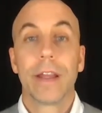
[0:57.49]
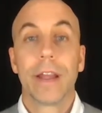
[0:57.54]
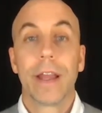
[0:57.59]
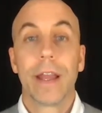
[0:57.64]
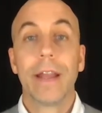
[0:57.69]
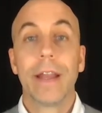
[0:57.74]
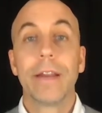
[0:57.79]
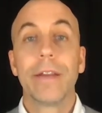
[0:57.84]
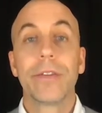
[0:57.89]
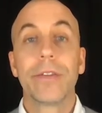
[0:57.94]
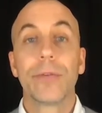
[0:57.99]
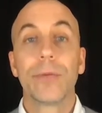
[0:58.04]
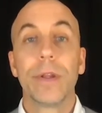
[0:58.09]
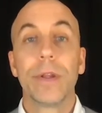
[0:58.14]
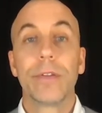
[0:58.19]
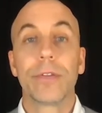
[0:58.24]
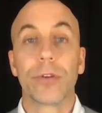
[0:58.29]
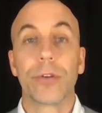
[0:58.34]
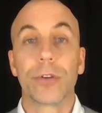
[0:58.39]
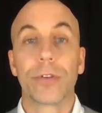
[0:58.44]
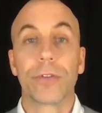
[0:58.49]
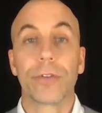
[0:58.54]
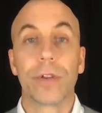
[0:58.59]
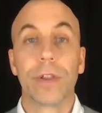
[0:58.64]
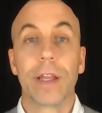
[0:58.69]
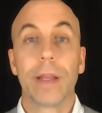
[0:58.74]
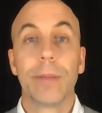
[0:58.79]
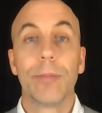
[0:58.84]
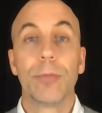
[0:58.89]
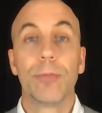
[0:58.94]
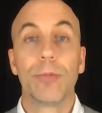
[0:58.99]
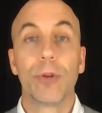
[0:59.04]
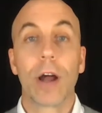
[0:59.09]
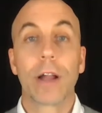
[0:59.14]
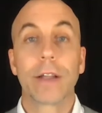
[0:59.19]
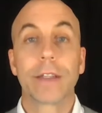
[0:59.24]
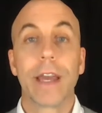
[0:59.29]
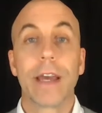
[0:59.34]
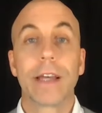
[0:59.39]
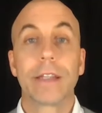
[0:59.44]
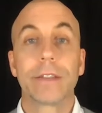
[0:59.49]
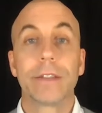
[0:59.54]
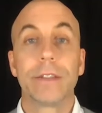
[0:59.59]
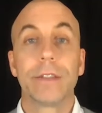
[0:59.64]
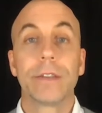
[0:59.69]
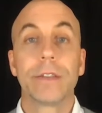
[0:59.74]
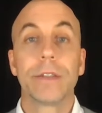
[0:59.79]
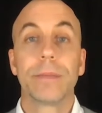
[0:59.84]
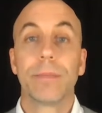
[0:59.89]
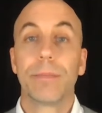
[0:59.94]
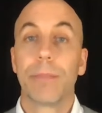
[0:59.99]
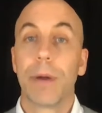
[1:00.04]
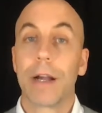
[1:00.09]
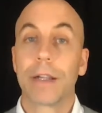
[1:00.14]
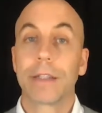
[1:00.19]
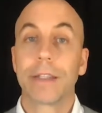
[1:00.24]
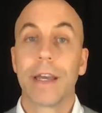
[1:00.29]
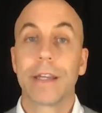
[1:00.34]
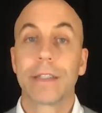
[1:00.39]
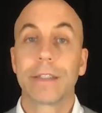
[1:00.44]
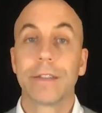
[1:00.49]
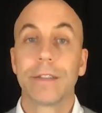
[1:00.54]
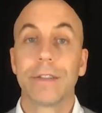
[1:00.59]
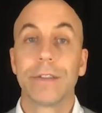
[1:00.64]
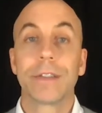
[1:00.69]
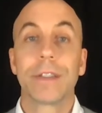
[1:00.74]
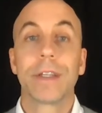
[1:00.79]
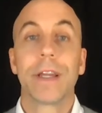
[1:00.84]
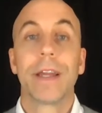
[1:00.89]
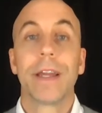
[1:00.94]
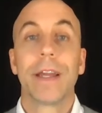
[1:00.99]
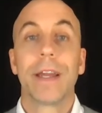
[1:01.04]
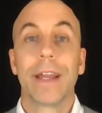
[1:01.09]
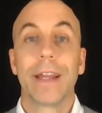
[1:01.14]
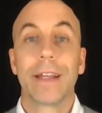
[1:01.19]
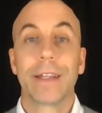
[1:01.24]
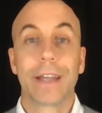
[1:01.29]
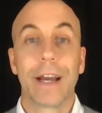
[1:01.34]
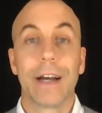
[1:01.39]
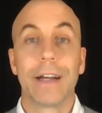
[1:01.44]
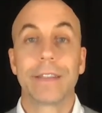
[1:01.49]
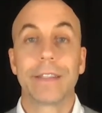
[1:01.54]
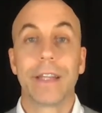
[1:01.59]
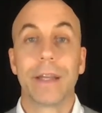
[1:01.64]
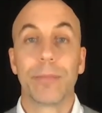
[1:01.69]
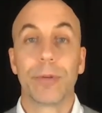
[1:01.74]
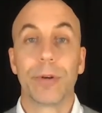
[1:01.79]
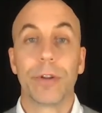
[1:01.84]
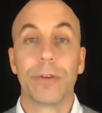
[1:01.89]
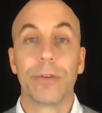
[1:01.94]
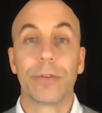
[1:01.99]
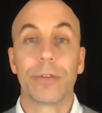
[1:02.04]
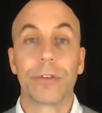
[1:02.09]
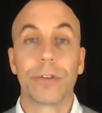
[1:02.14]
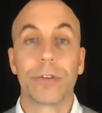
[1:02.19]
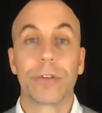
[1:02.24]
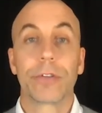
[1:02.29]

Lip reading: and as a resource for labor broadcasters, podcasters, and content producers.